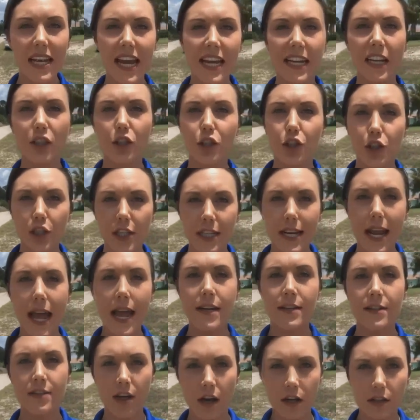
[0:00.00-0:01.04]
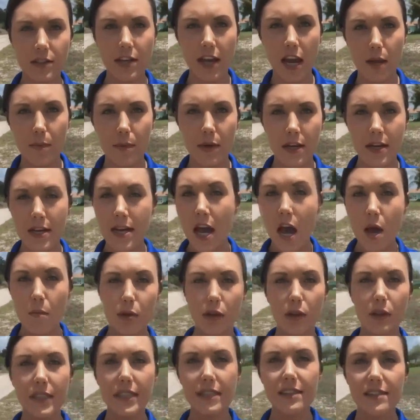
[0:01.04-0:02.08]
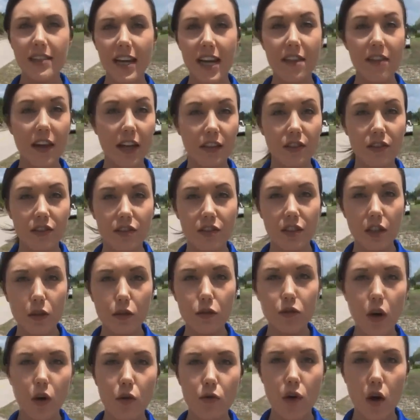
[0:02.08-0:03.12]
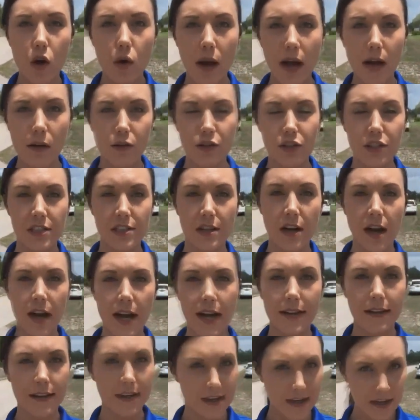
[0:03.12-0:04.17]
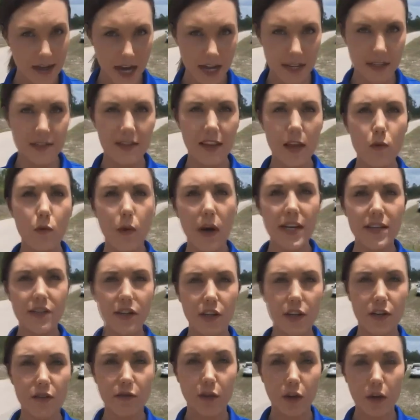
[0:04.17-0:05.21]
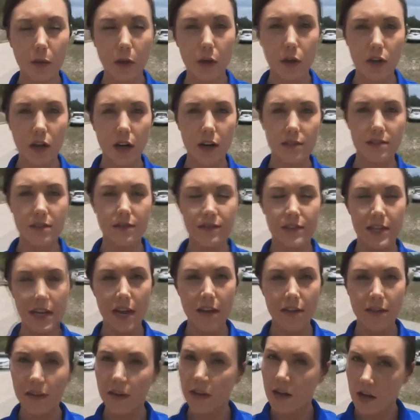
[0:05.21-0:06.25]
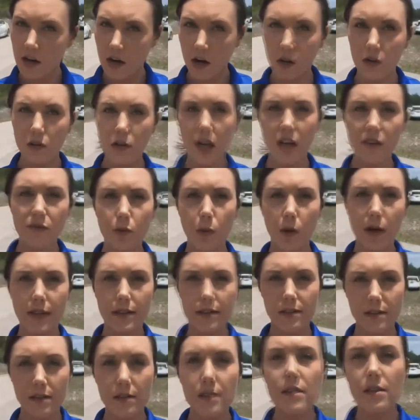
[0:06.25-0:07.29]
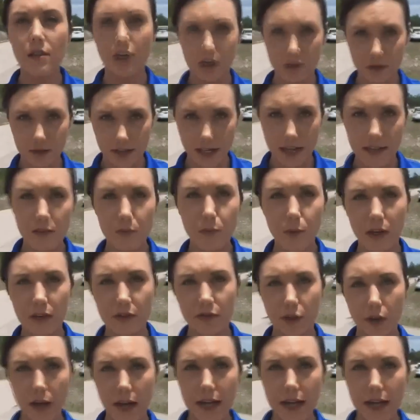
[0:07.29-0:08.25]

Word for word: in a sheet and duct tape. Police say they still don't know how she died, and as they wait to confirm her cause of death, her loved ones are desperate for